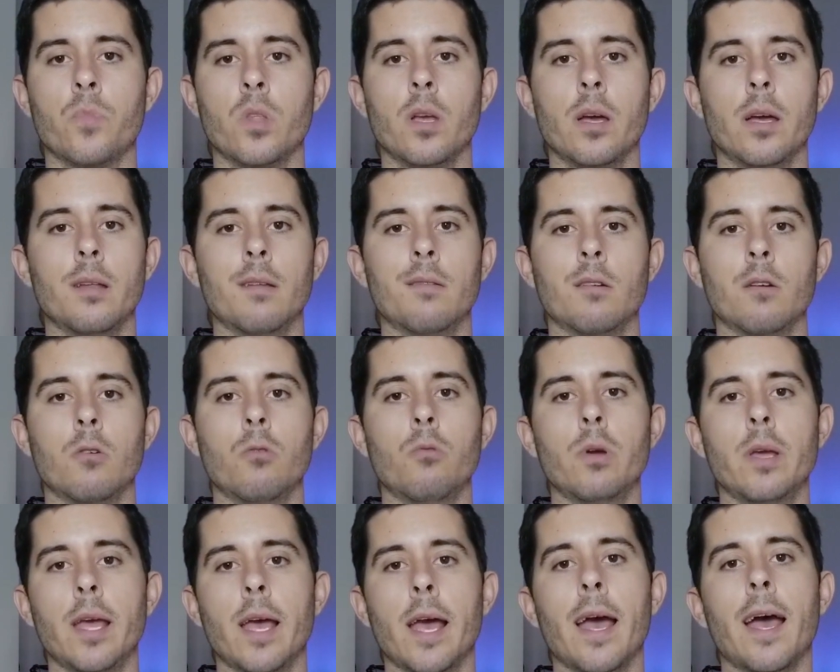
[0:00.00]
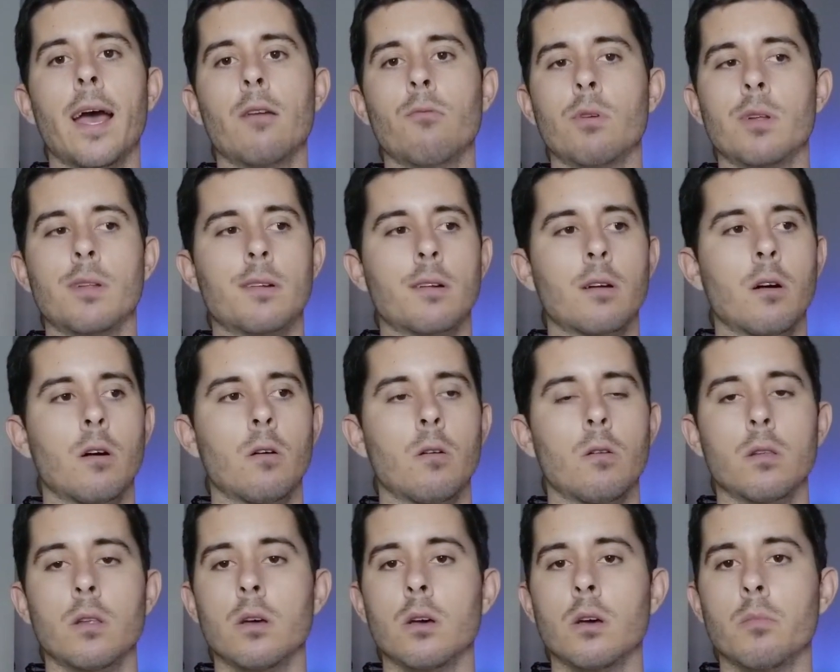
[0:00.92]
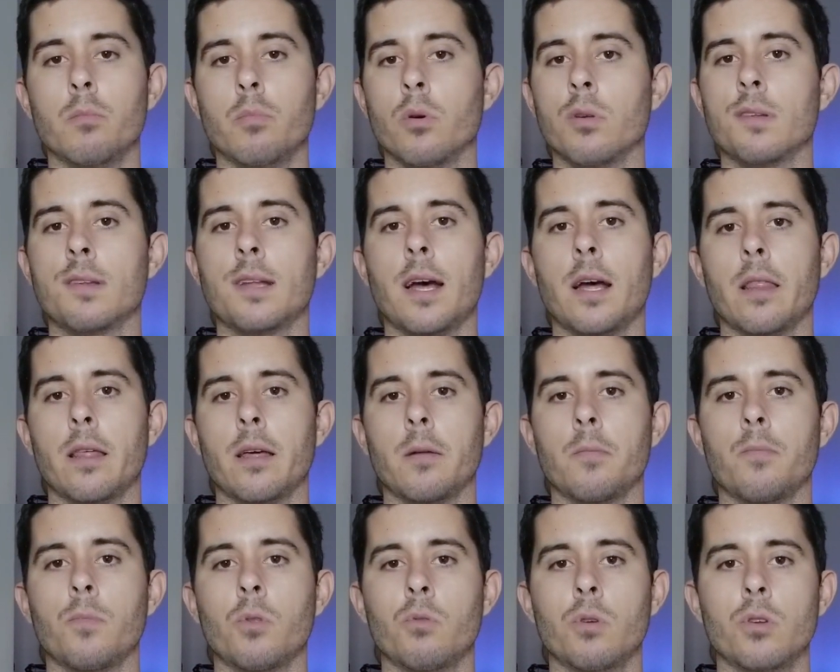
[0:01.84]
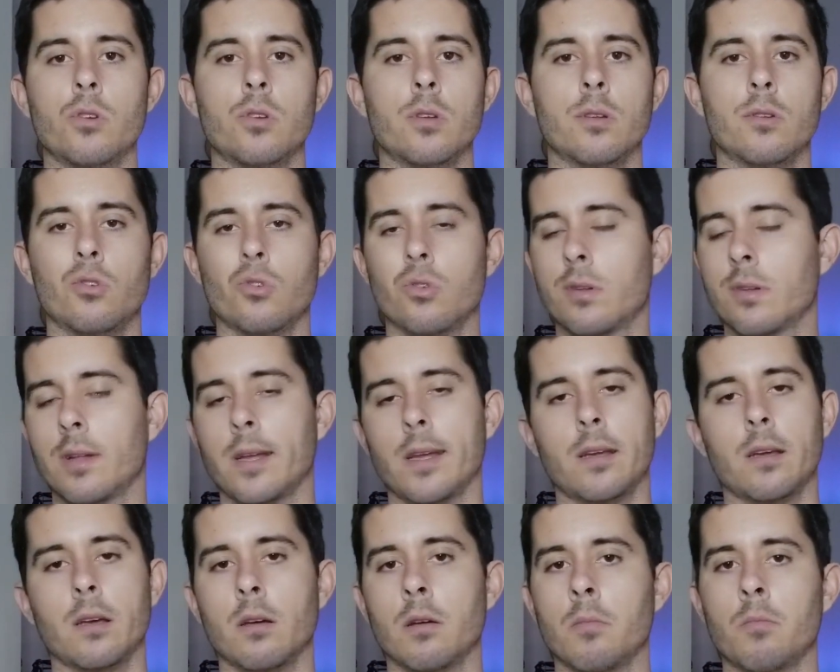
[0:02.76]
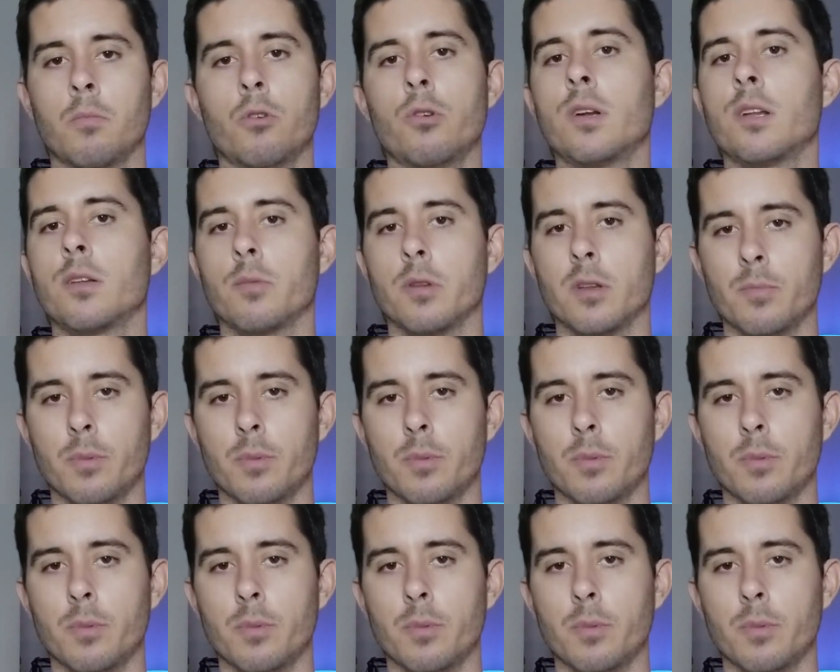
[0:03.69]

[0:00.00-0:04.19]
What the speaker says: And so we had what's called a posada, which is just like a Christmas